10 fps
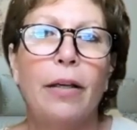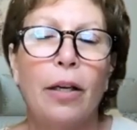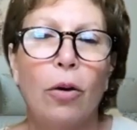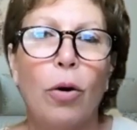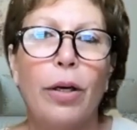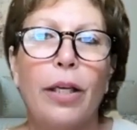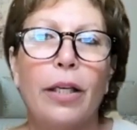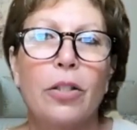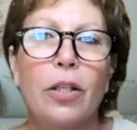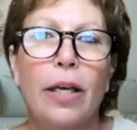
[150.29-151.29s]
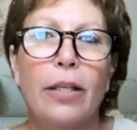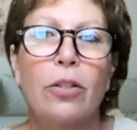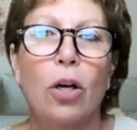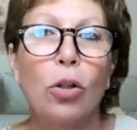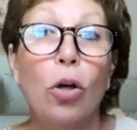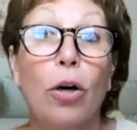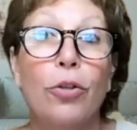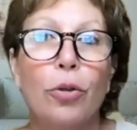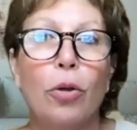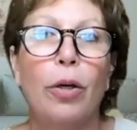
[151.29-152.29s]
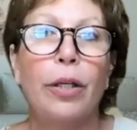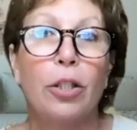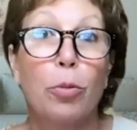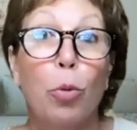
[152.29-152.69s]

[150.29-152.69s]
an audience that's a larger audience,